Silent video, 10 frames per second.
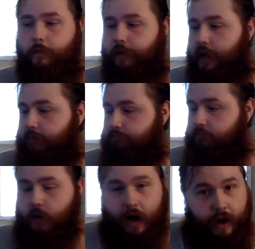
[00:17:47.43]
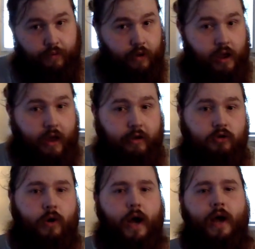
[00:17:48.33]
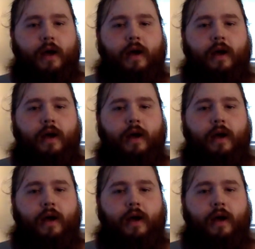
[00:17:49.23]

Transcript: But I really enjoy it.